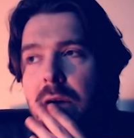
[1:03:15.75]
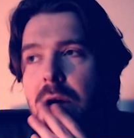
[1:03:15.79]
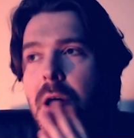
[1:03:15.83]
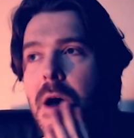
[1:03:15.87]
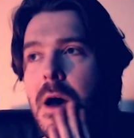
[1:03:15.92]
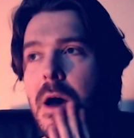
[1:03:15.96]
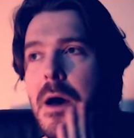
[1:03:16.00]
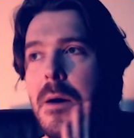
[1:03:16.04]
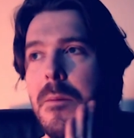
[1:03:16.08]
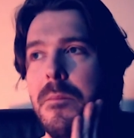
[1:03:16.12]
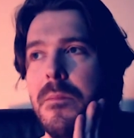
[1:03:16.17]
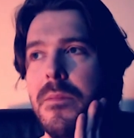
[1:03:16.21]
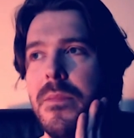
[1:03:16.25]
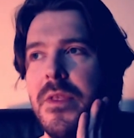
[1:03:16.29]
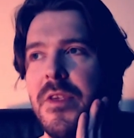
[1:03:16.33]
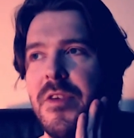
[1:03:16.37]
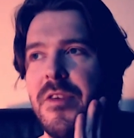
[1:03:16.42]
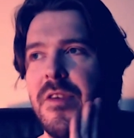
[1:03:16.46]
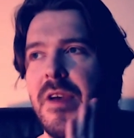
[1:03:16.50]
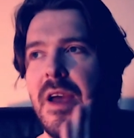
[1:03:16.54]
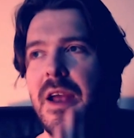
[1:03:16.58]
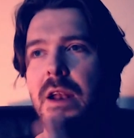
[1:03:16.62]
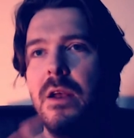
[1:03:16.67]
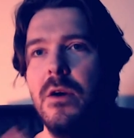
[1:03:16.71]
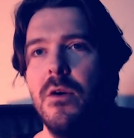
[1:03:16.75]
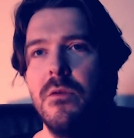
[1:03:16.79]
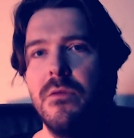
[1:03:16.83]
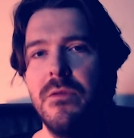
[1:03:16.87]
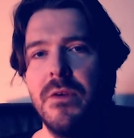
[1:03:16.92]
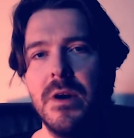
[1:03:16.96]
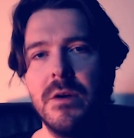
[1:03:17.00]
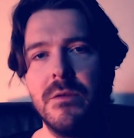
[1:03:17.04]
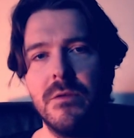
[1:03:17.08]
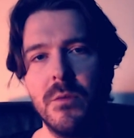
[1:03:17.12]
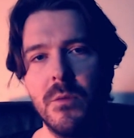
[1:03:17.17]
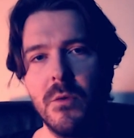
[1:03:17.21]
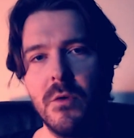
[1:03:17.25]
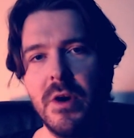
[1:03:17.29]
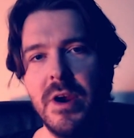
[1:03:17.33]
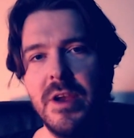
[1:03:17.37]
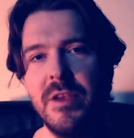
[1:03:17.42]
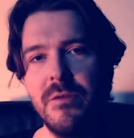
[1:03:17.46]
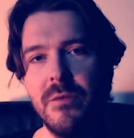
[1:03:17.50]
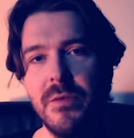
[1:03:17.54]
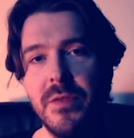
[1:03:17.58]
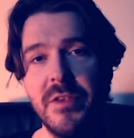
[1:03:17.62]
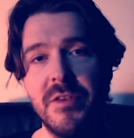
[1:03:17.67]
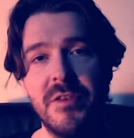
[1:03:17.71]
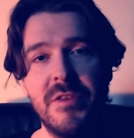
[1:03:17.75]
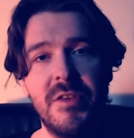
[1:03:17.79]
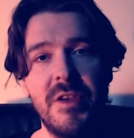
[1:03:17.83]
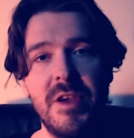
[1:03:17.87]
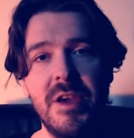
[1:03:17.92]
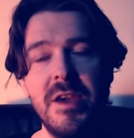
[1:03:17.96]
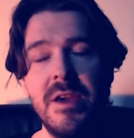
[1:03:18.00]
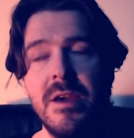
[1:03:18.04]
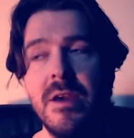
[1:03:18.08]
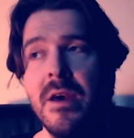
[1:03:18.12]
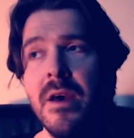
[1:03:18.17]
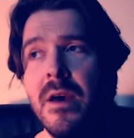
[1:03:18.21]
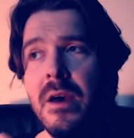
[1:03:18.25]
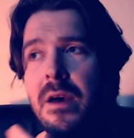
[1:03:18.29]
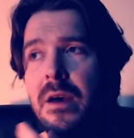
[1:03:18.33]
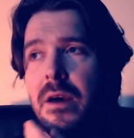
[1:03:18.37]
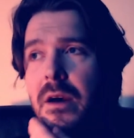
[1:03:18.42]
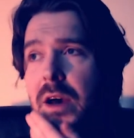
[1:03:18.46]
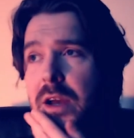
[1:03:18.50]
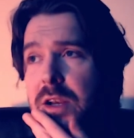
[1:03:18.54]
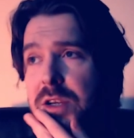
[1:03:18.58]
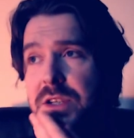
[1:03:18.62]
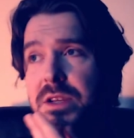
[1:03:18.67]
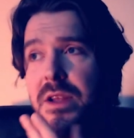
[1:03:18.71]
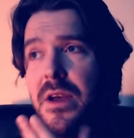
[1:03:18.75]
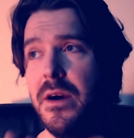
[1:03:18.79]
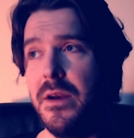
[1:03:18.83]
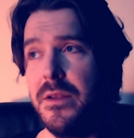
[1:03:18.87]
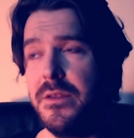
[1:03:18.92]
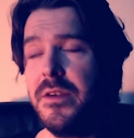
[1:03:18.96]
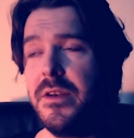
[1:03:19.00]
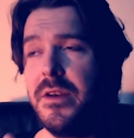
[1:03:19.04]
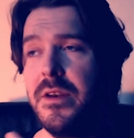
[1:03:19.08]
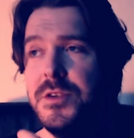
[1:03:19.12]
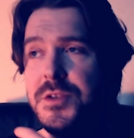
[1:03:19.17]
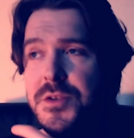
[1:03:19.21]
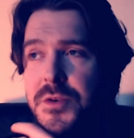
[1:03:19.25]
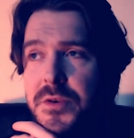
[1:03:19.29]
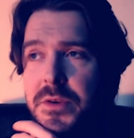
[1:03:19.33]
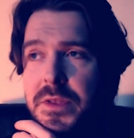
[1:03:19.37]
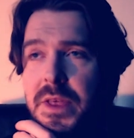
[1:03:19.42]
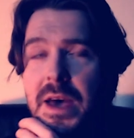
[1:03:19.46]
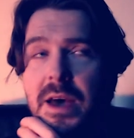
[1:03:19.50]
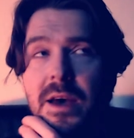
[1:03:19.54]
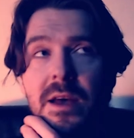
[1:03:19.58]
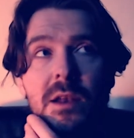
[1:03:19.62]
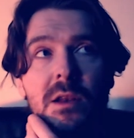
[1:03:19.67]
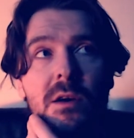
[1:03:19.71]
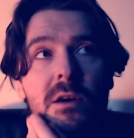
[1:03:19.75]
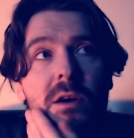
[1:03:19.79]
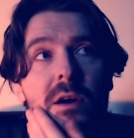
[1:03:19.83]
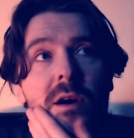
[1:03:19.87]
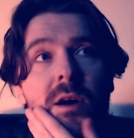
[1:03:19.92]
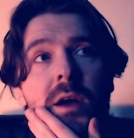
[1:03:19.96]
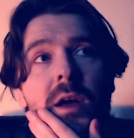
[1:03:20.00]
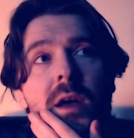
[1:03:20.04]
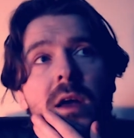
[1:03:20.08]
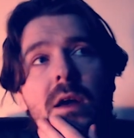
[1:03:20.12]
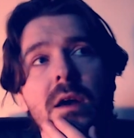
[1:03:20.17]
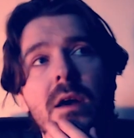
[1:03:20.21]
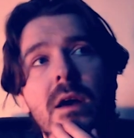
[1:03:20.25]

The Sailor Who Fell From Grace With The Sea. Actually, I did enjoy that a lot.